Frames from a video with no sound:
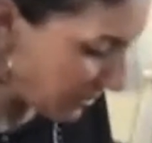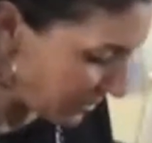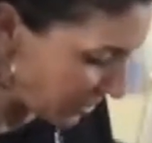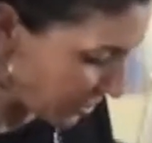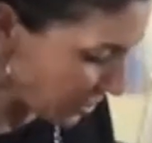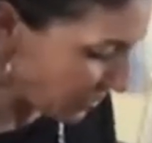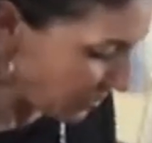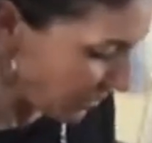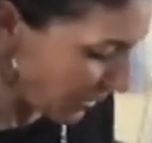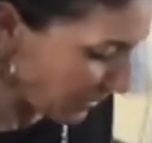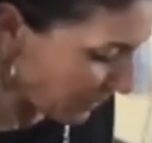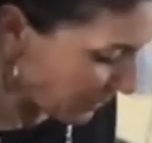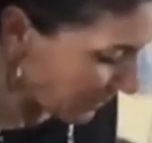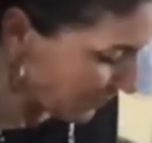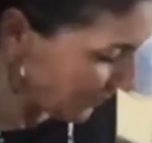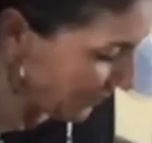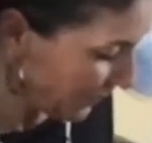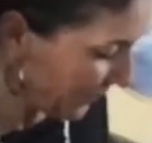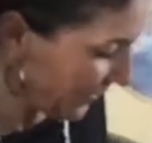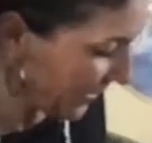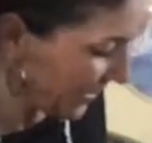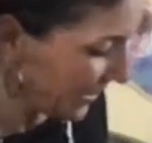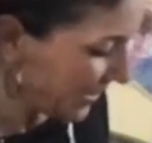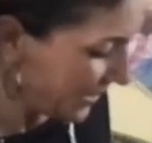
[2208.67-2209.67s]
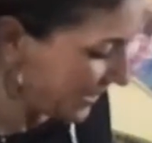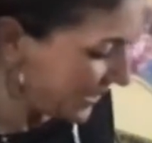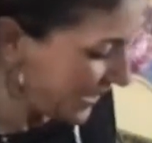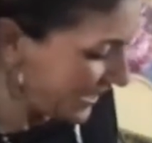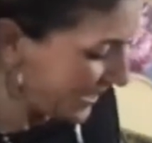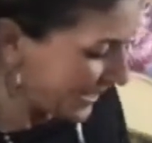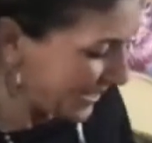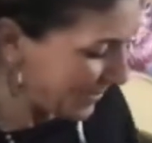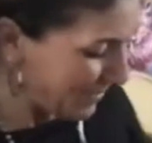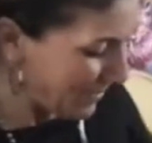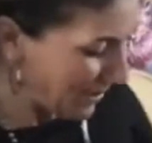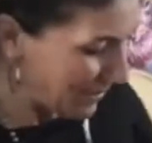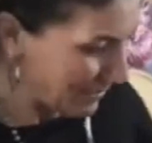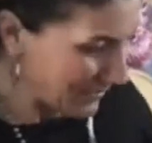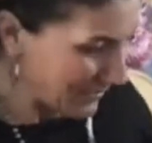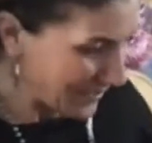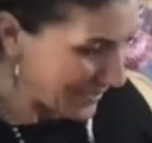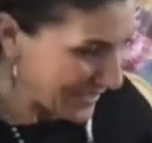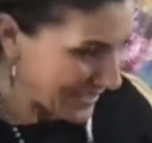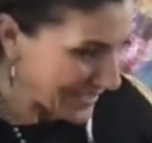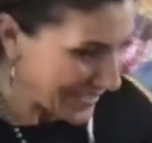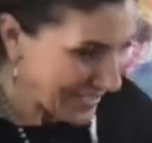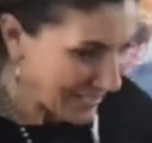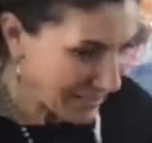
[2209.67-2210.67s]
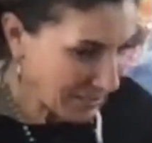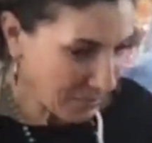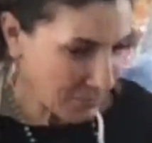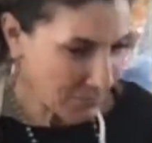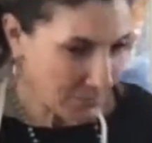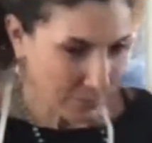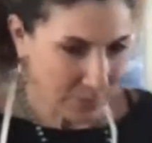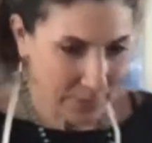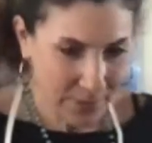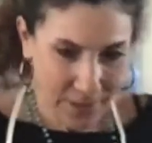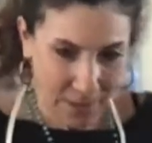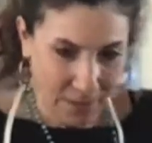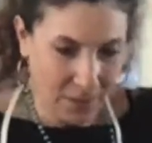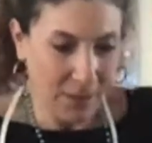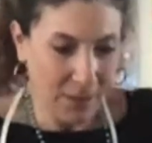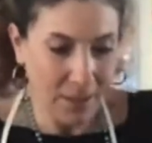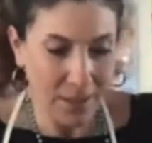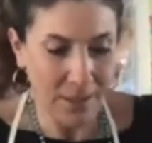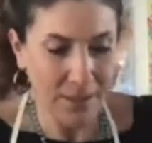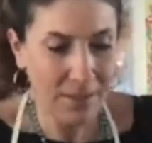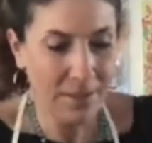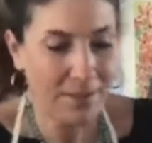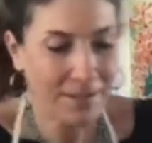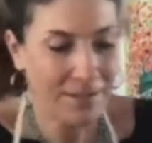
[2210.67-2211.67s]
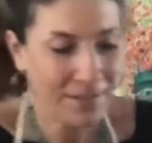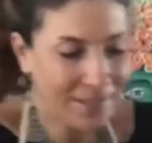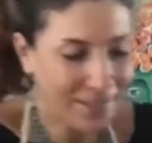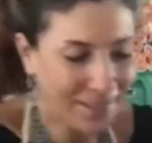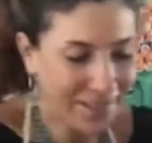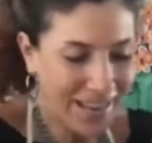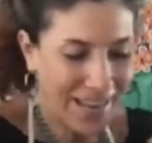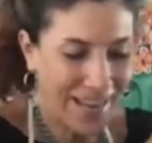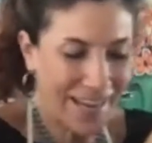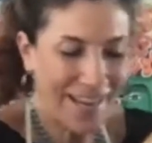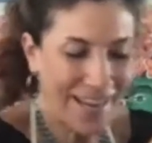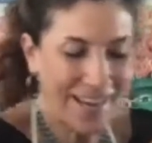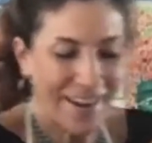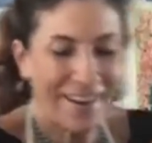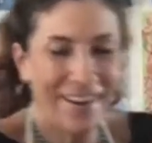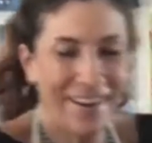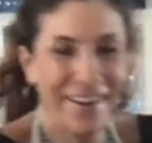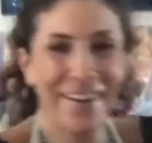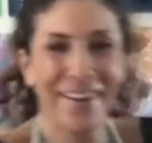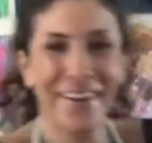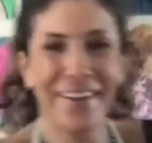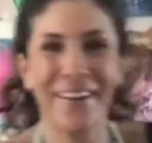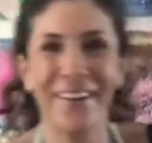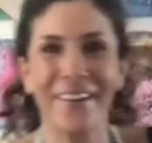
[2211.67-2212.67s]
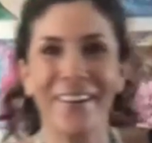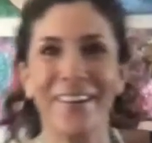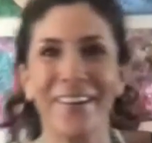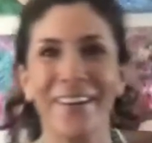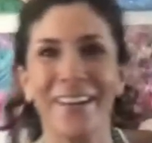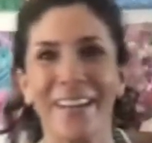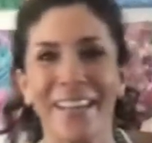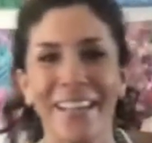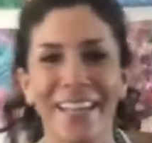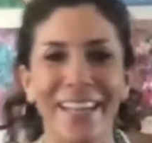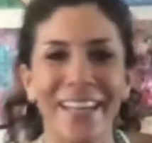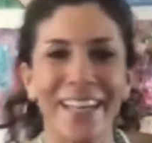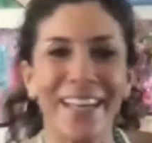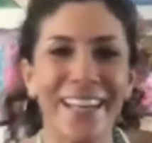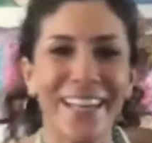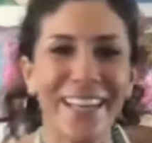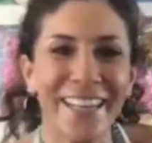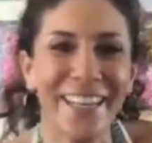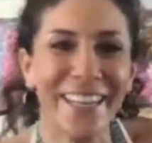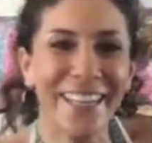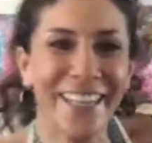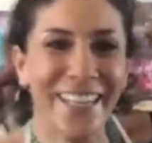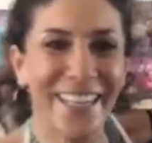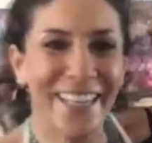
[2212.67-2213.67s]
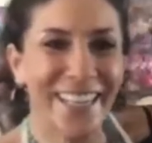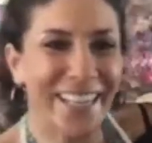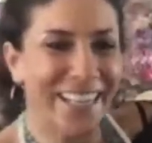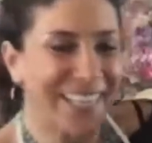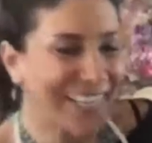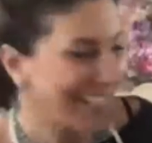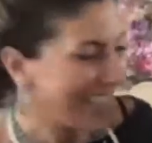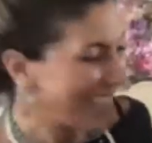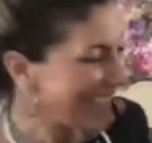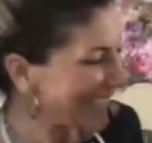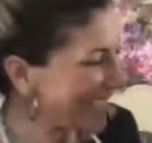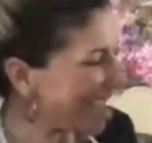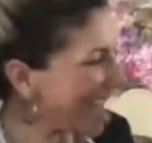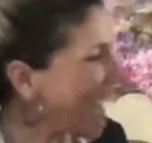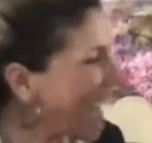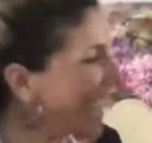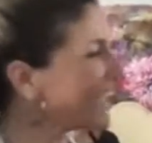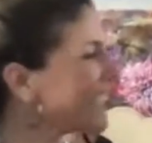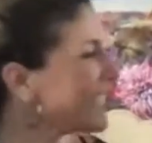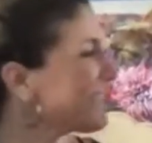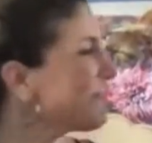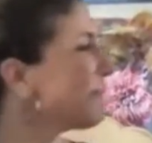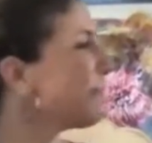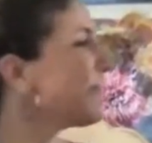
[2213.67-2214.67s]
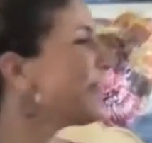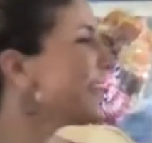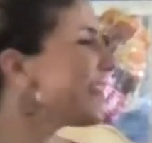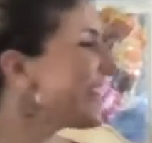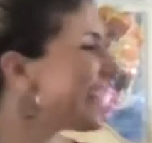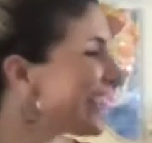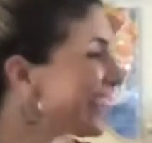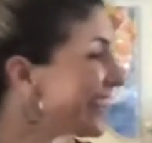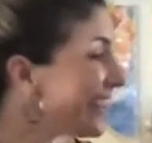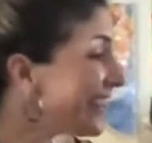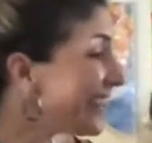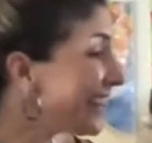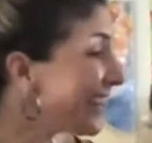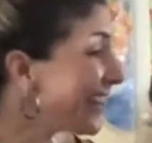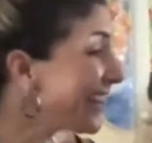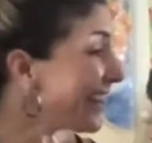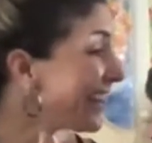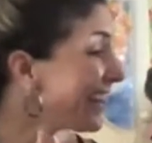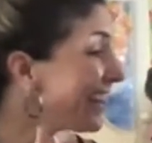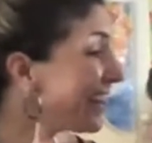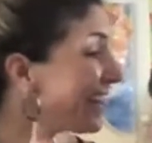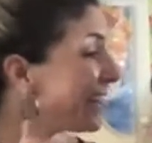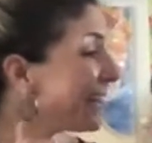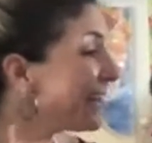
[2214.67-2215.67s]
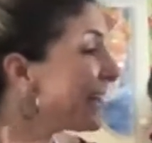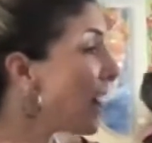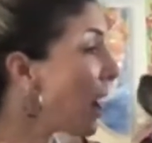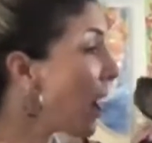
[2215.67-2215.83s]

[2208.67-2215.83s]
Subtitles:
Jump up. Come up. Oh, banana. Okay. Oh, look. That's a pretty girl.